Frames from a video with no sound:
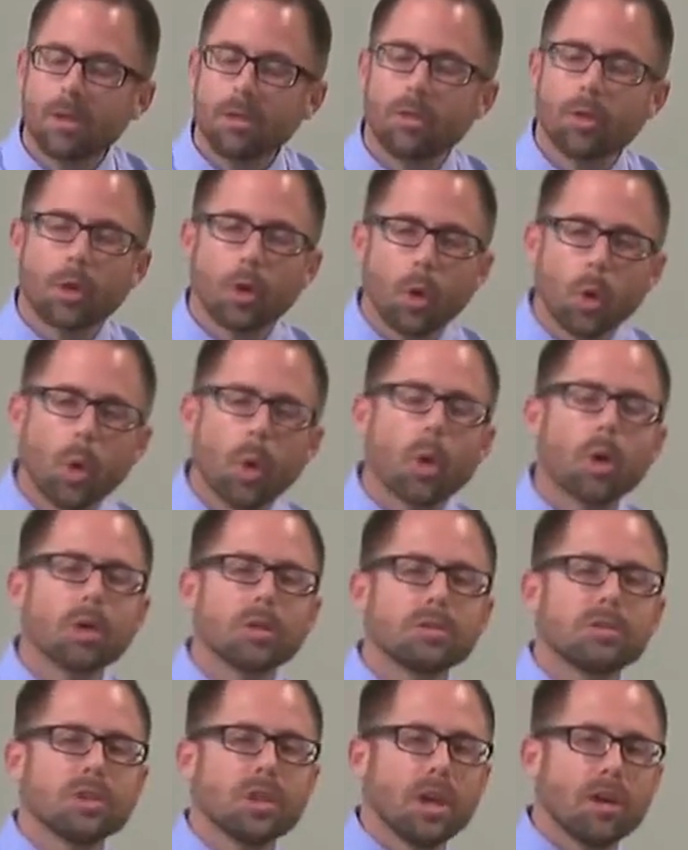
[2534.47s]
The
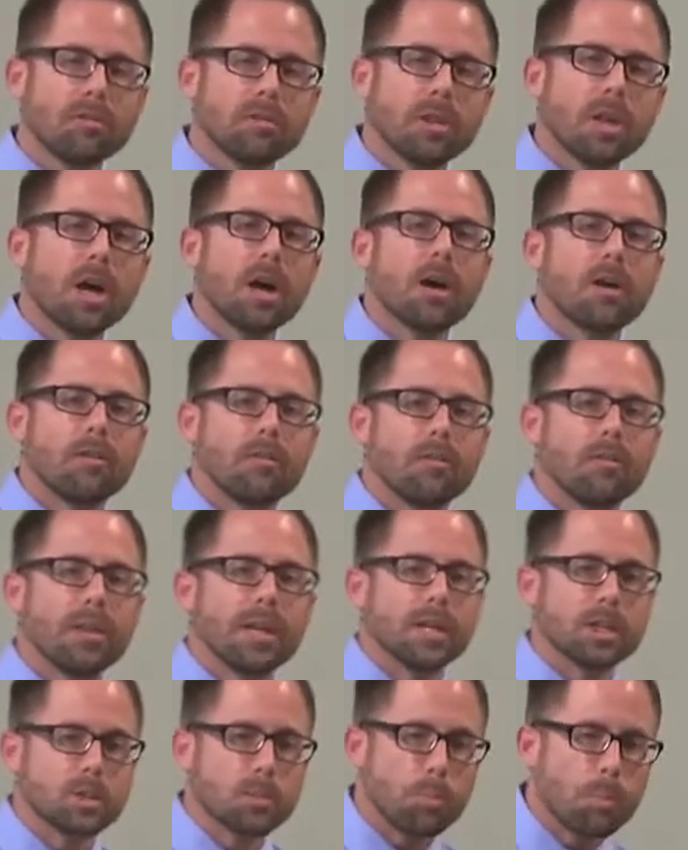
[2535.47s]
cords of love
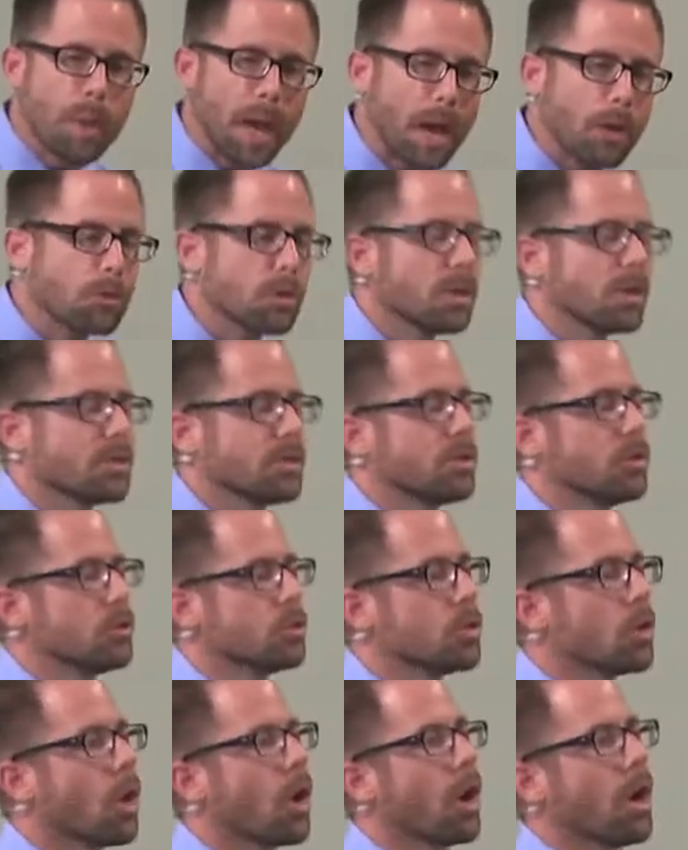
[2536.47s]
that has bound us to
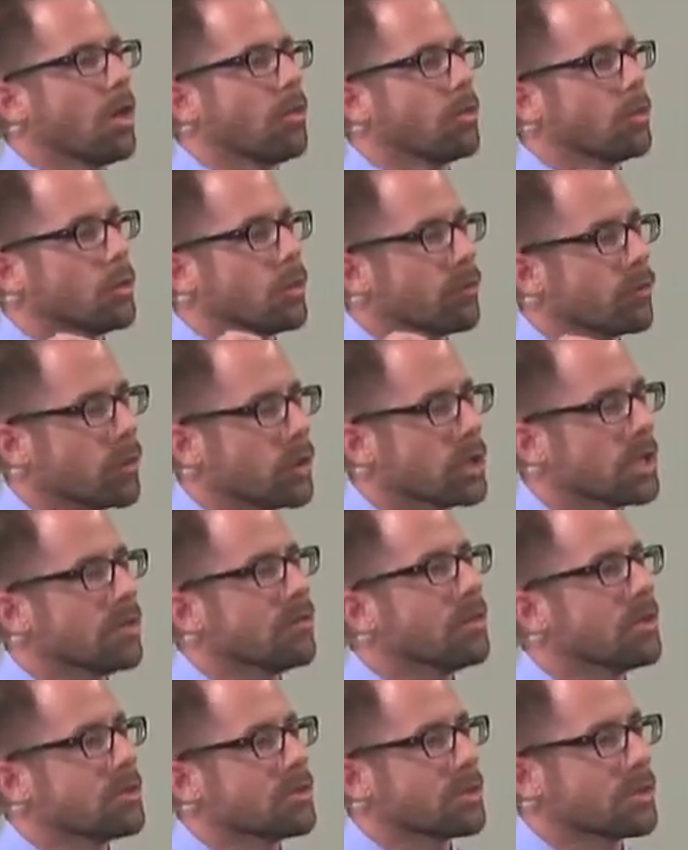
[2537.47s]
God through the
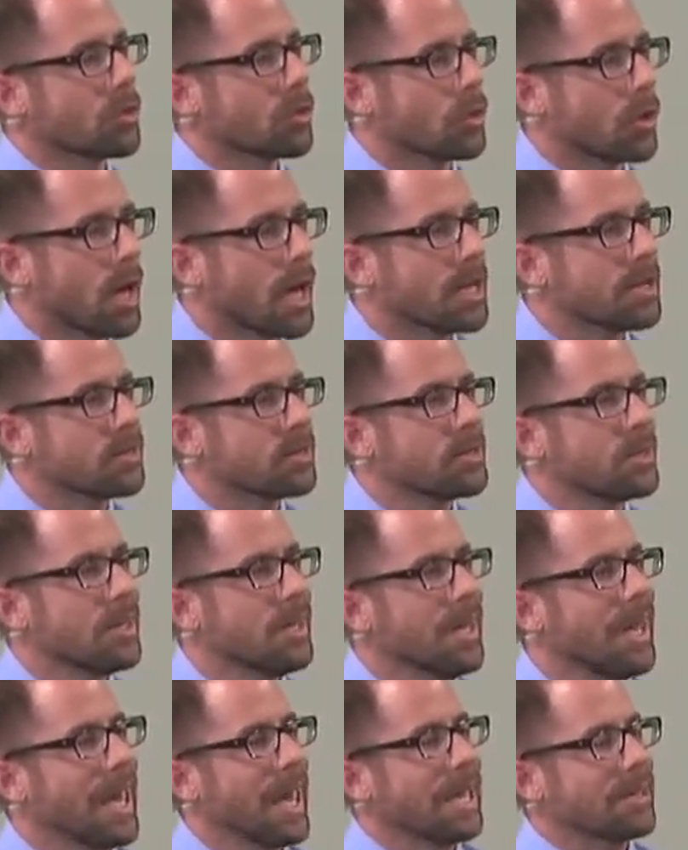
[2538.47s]
forgiveness in Christ
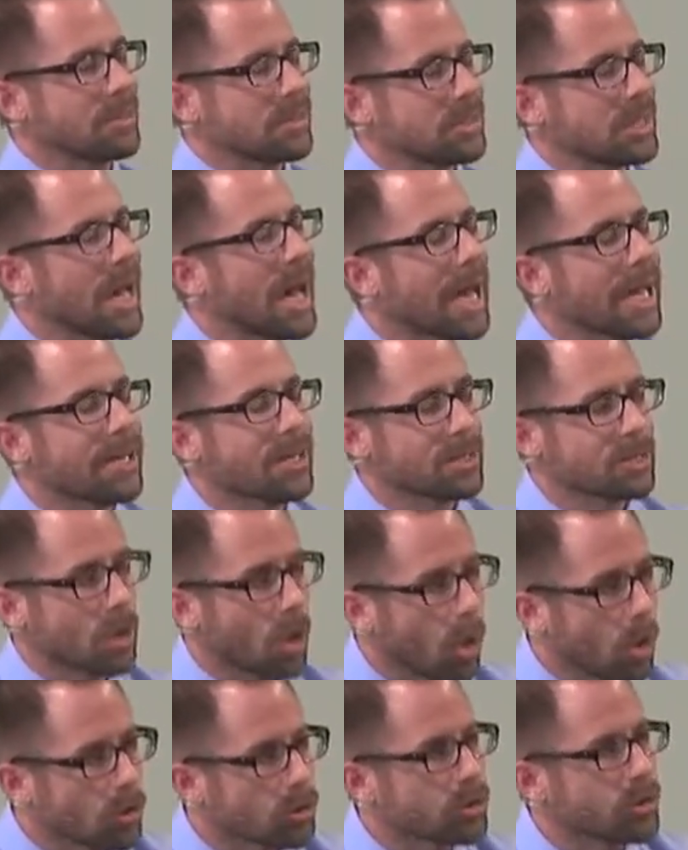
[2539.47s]
has tied us
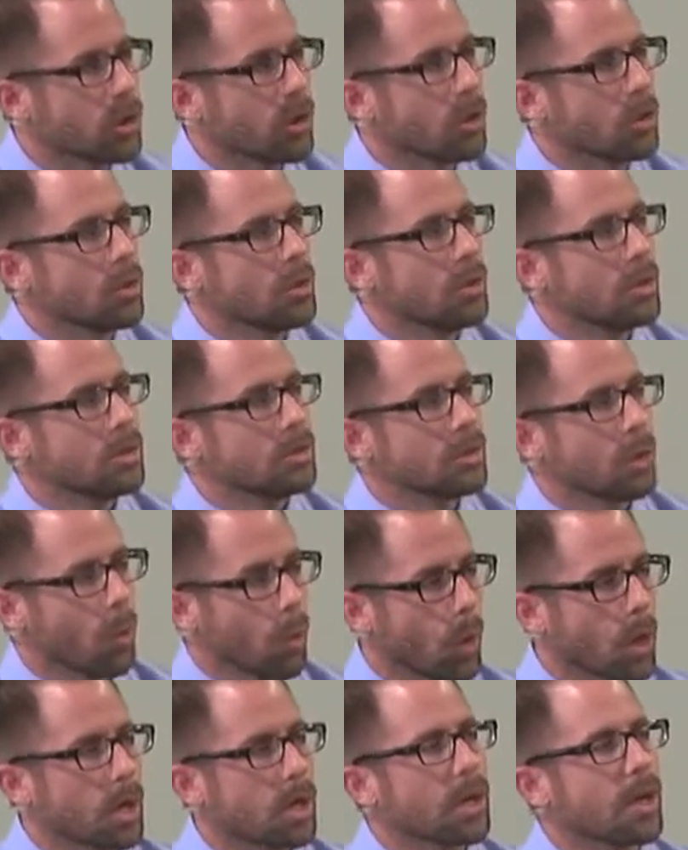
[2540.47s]
also to
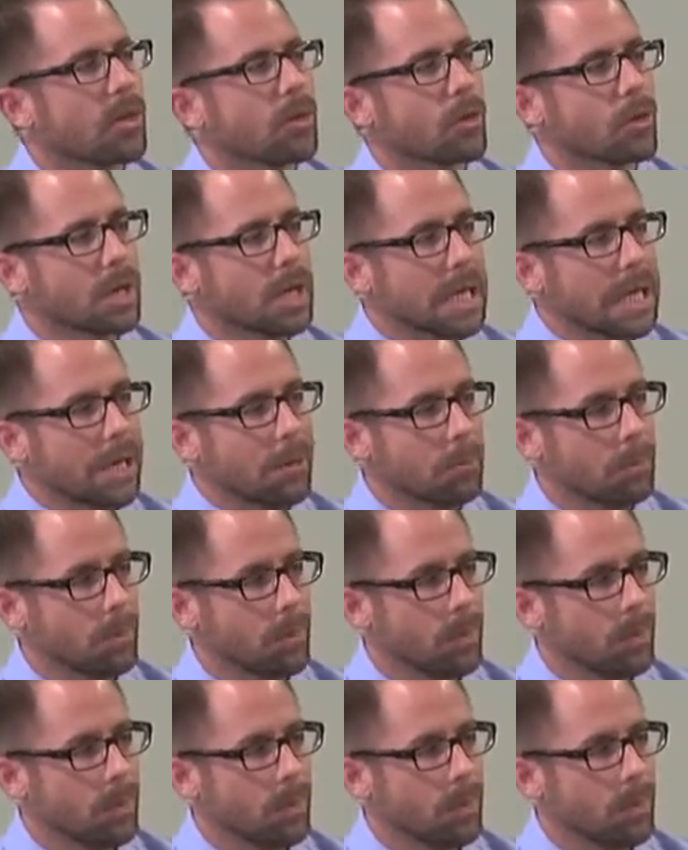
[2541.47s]
one another in Him.